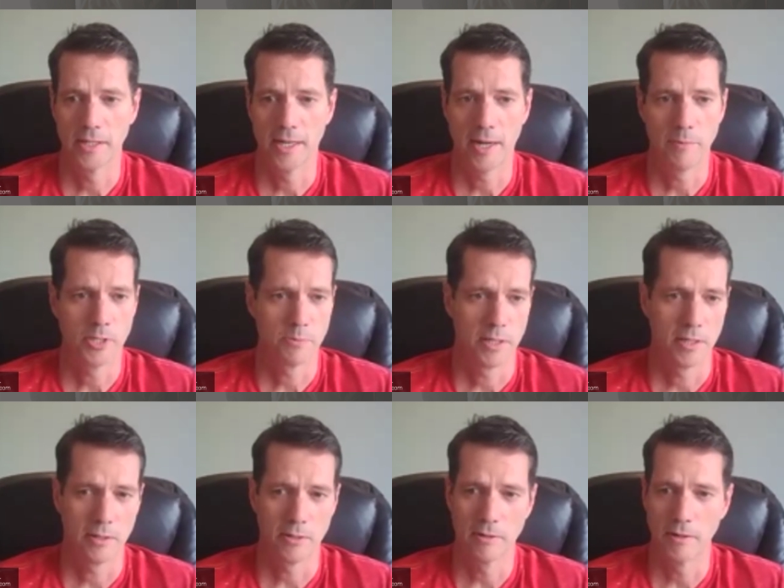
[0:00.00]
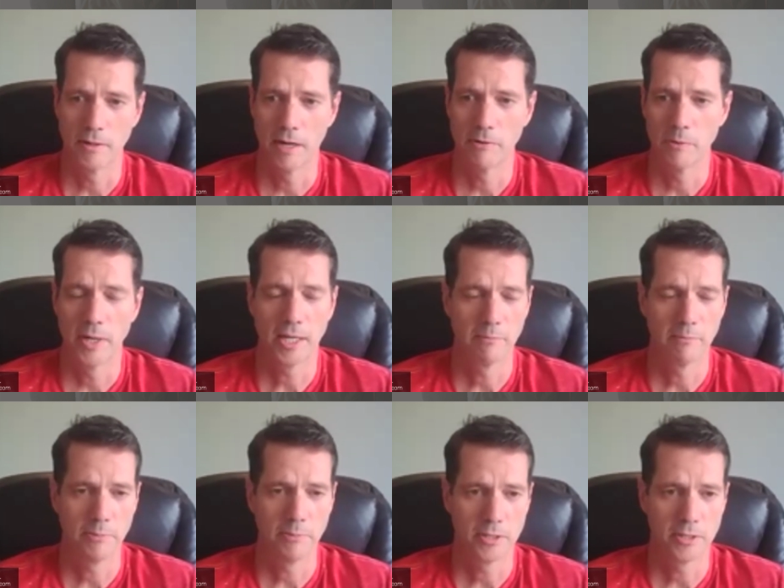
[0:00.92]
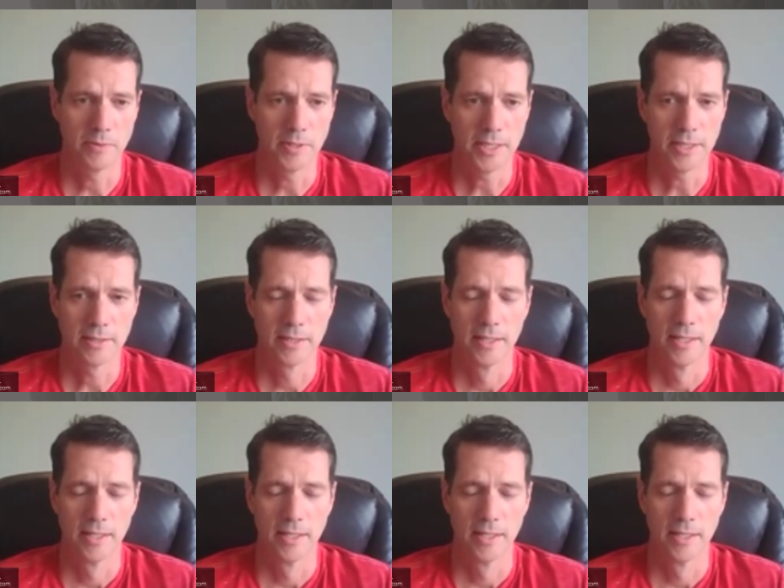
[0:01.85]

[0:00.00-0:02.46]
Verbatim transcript: and I would spend all, every waking moment doing it.